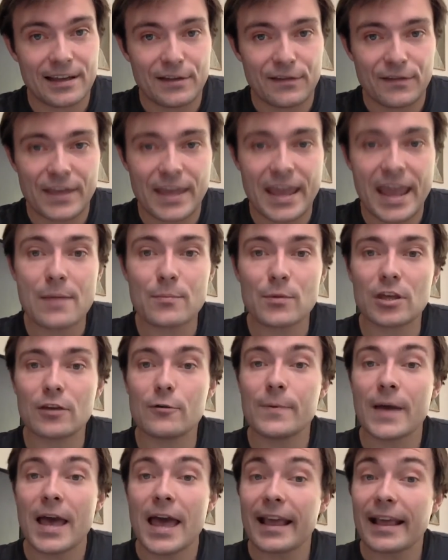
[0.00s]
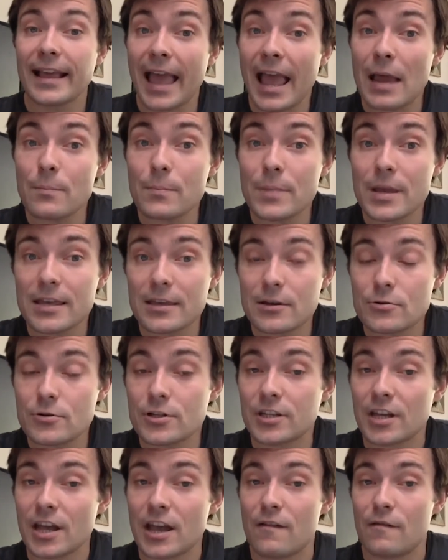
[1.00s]
the AEM-Cube can be
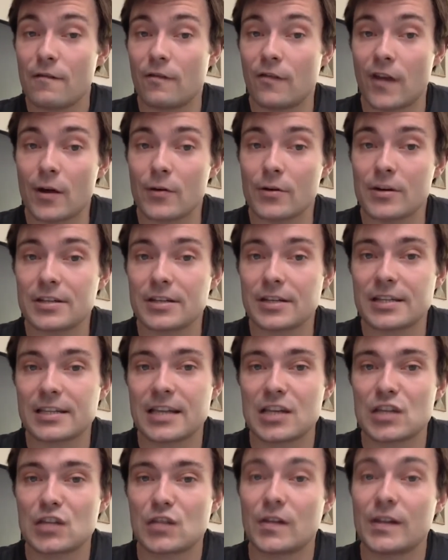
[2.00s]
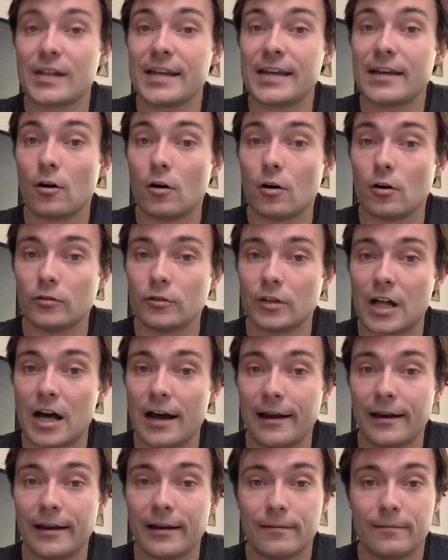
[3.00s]
used very successfully
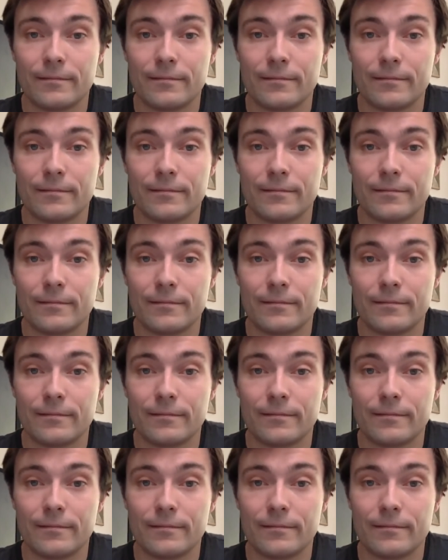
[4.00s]
online.